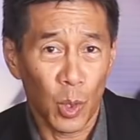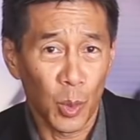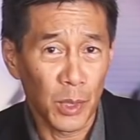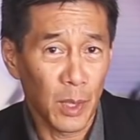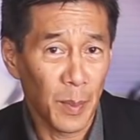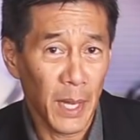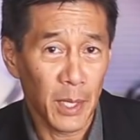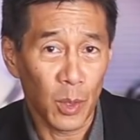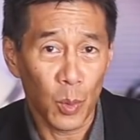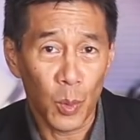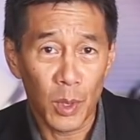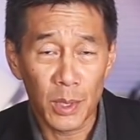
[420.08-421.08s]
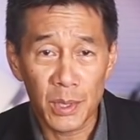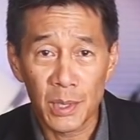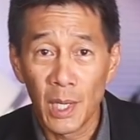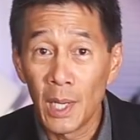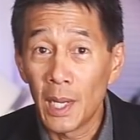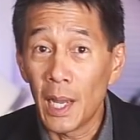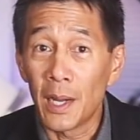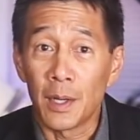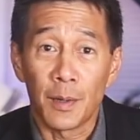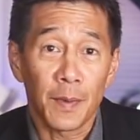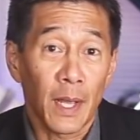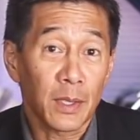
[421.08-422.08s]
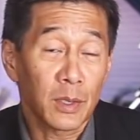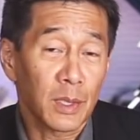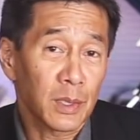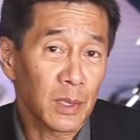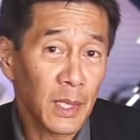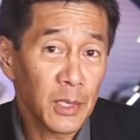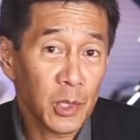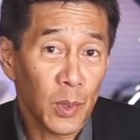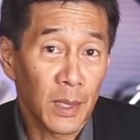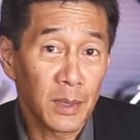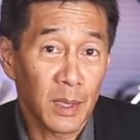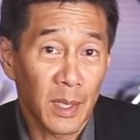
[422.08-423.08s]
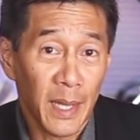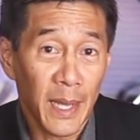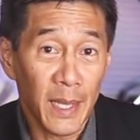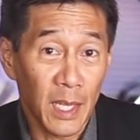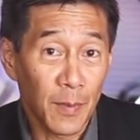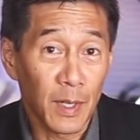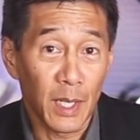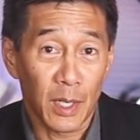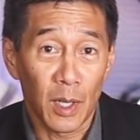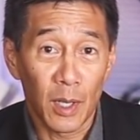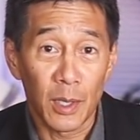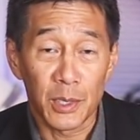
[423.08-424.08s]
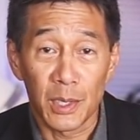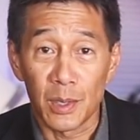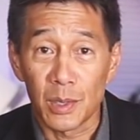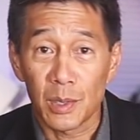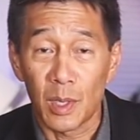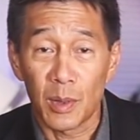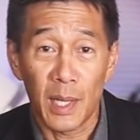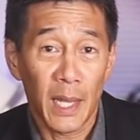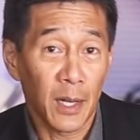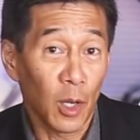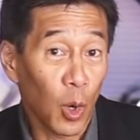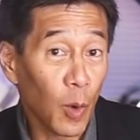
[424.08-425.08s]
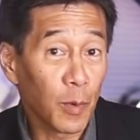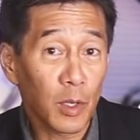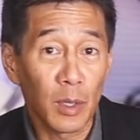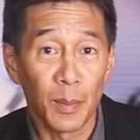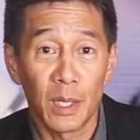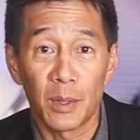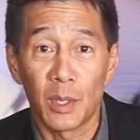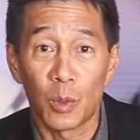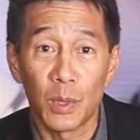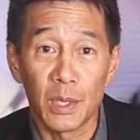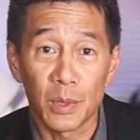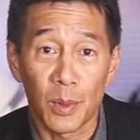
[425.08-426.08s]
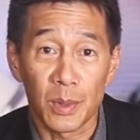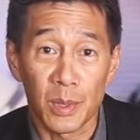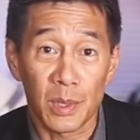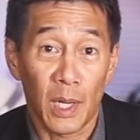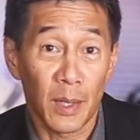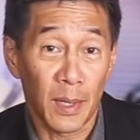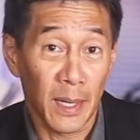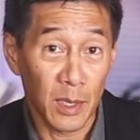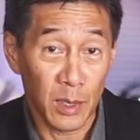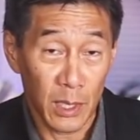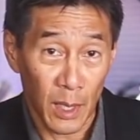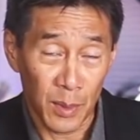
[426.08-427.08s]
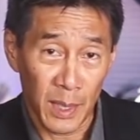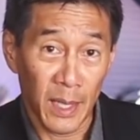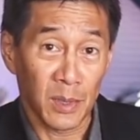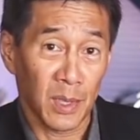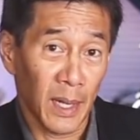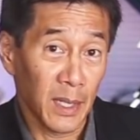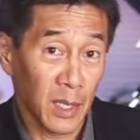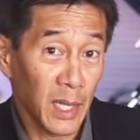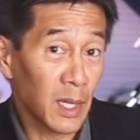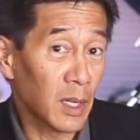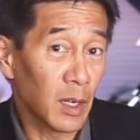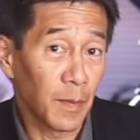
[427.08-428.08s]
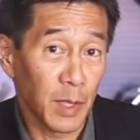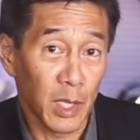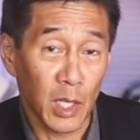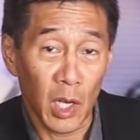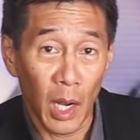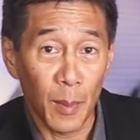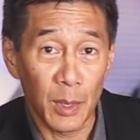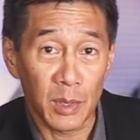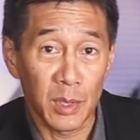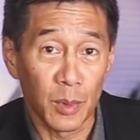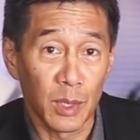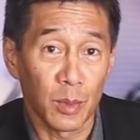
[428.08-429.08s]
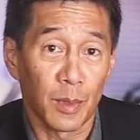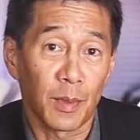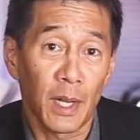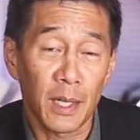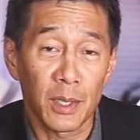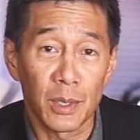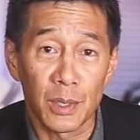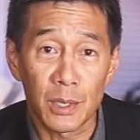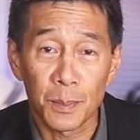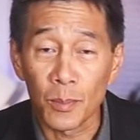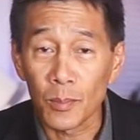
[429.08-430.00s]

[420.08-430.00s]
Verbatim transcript: only made it worse, and in fact, Celestron today even acknowledges that they had overcommitted their resources on, on this idea of the Comet series refractors